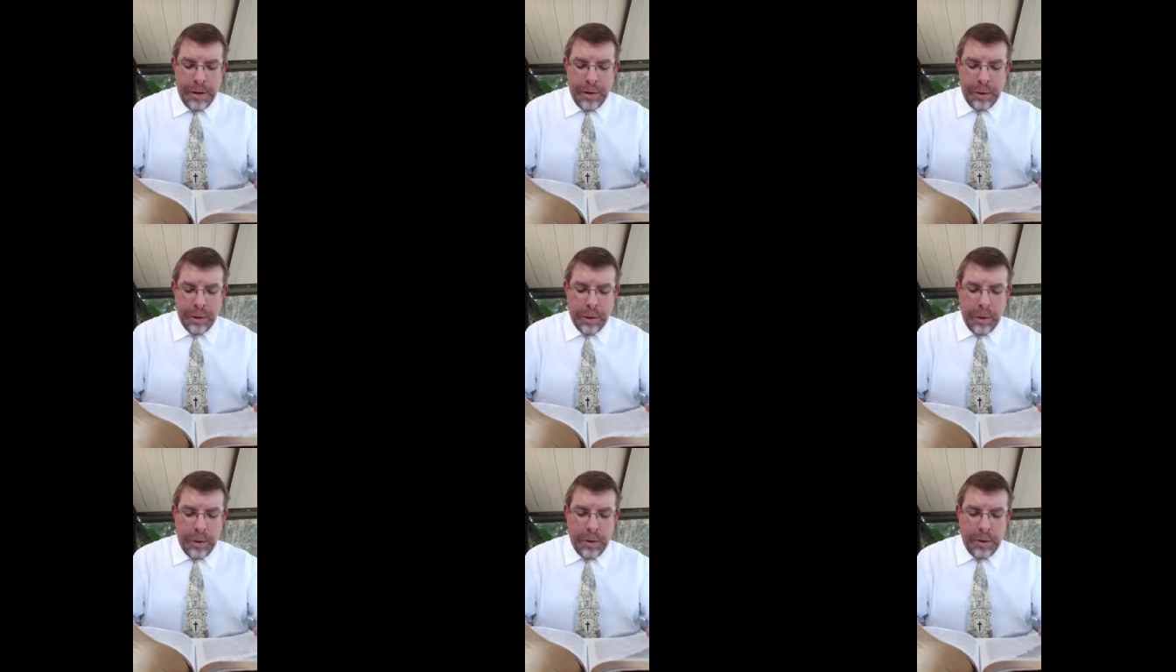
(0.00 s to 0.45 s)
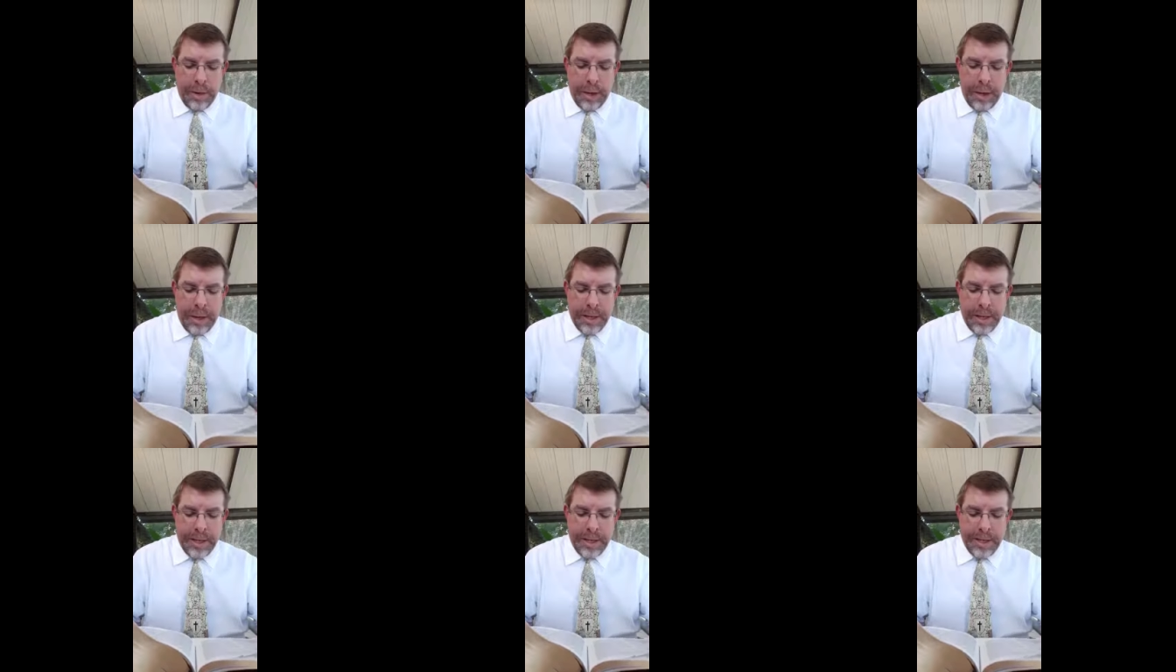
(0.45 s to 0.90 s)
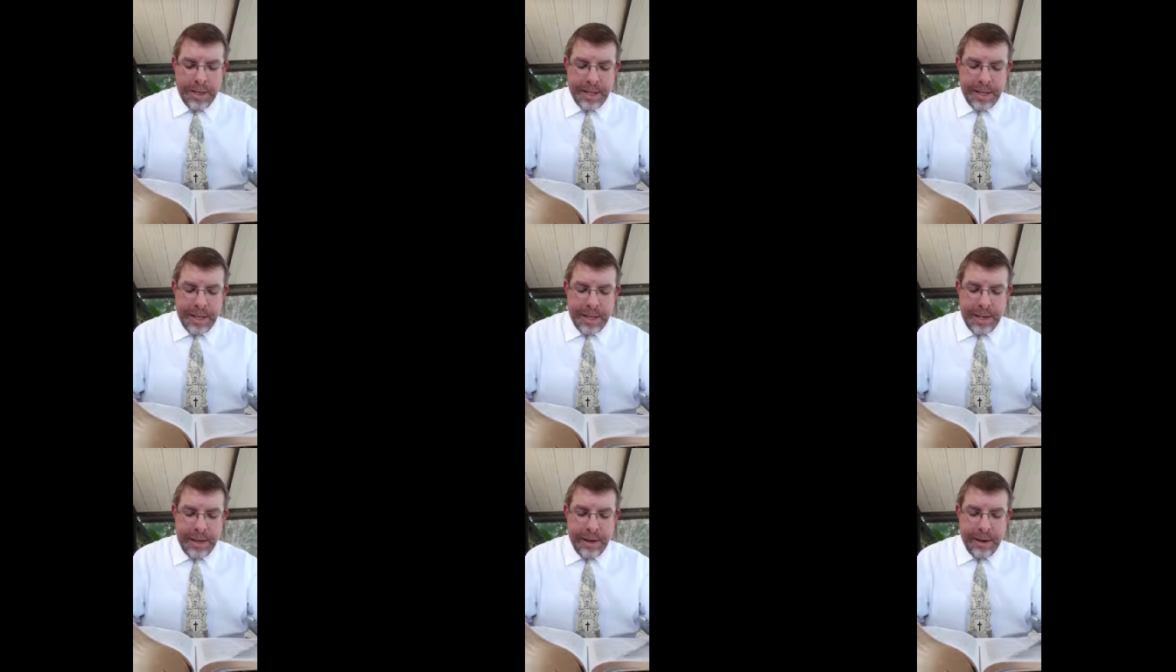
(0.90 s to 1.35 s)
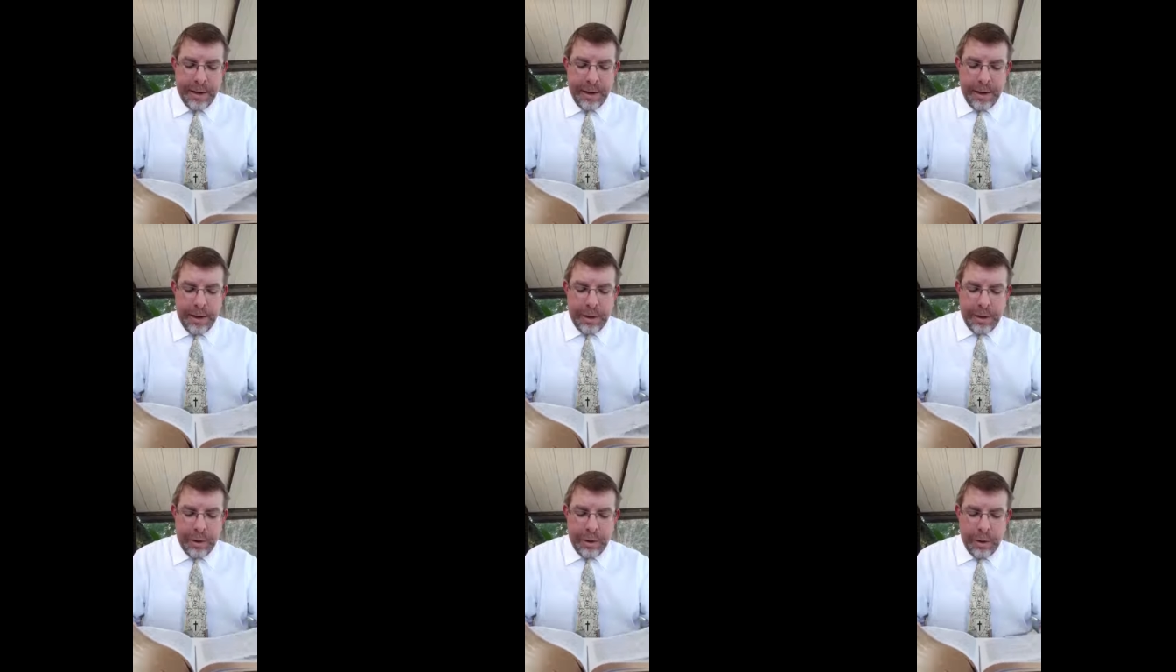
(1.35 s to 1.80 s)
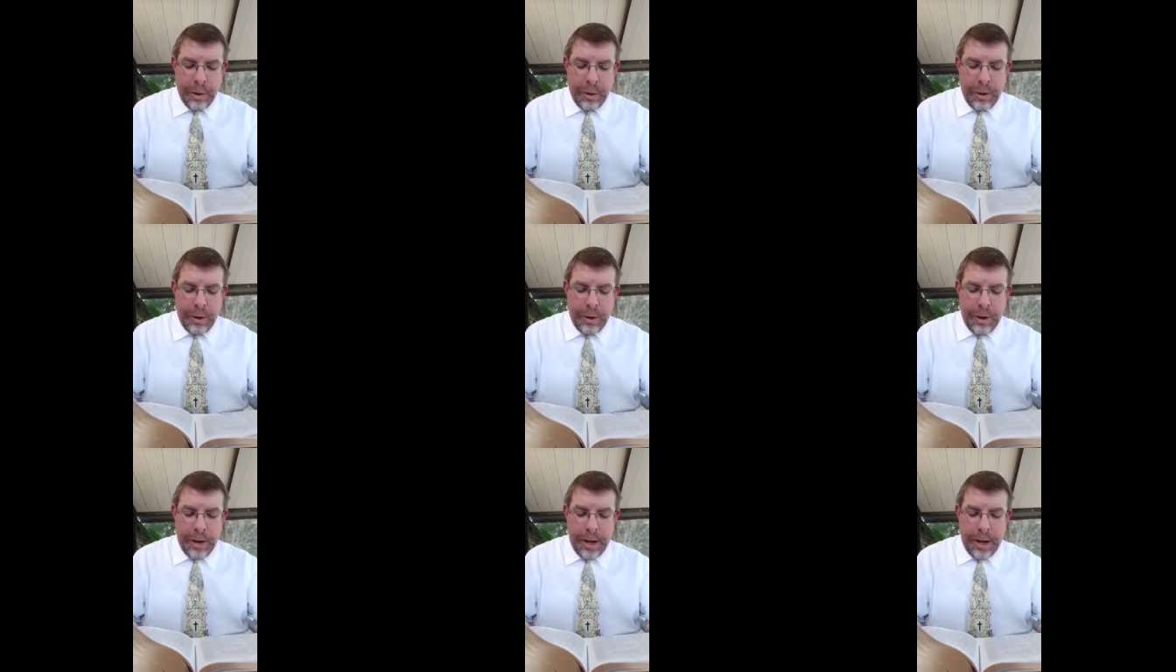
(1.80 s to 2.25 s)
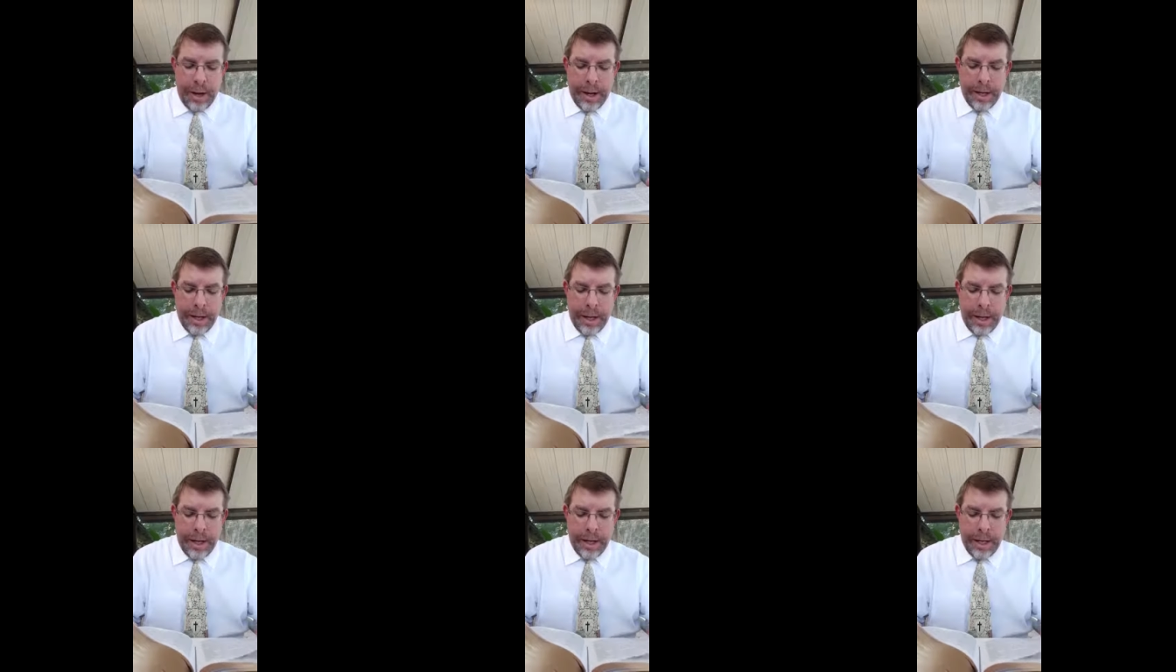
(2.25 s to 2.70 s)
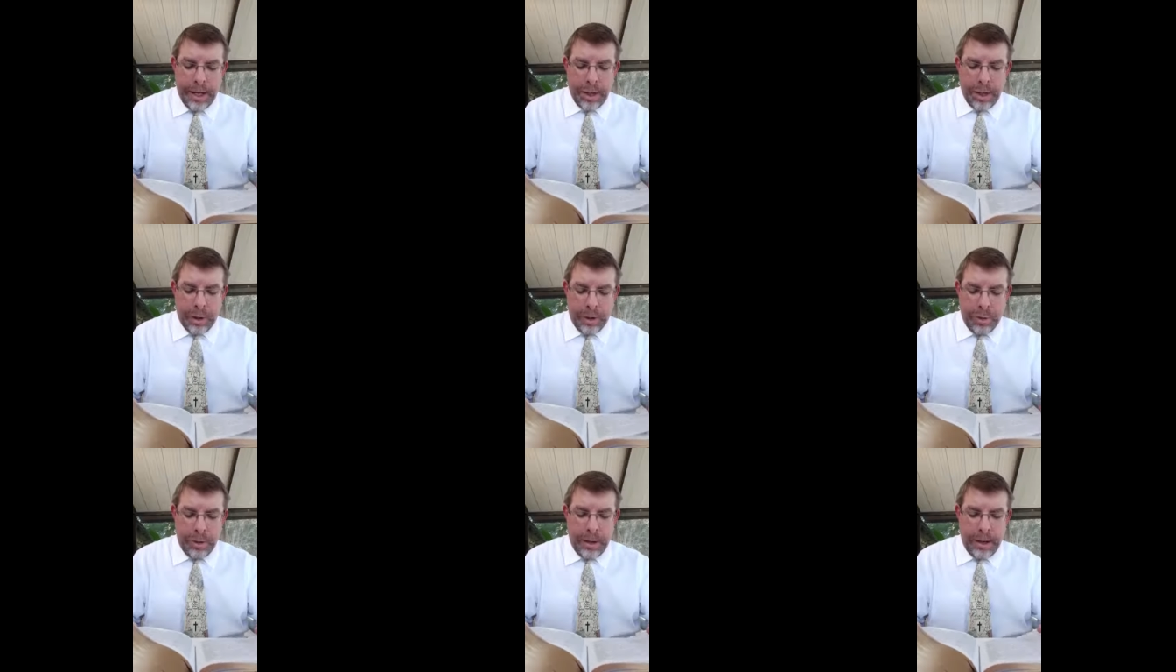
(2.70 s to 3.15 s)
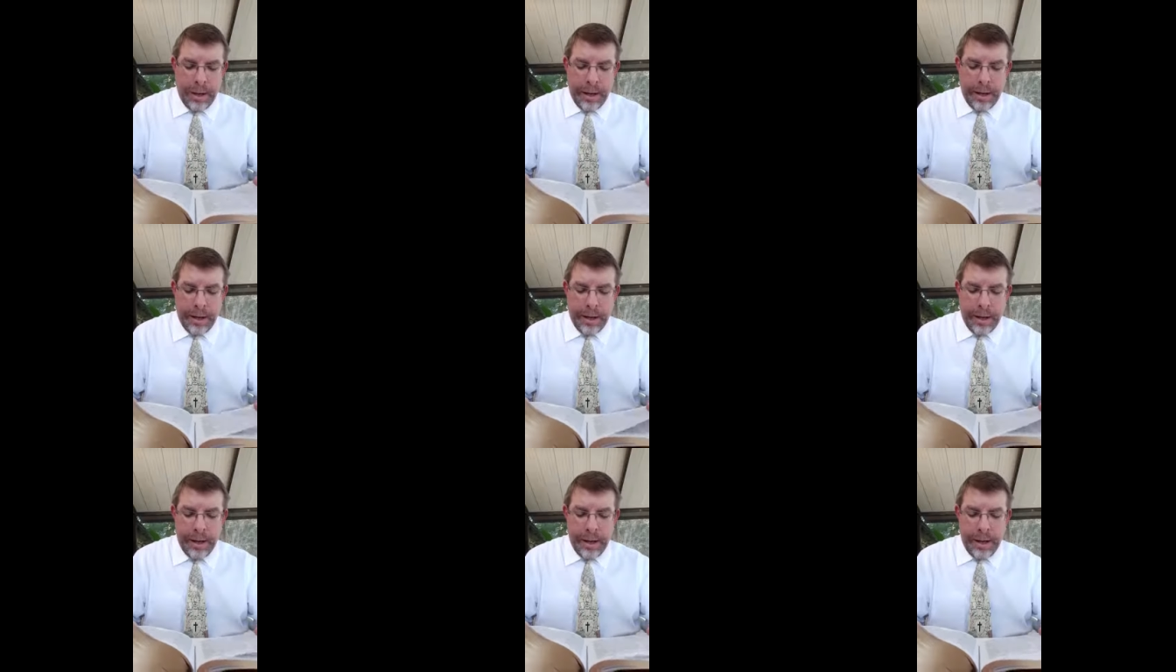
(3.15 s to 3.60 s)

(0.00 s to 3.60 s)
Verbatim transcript: nor on the sea, nor on any tree.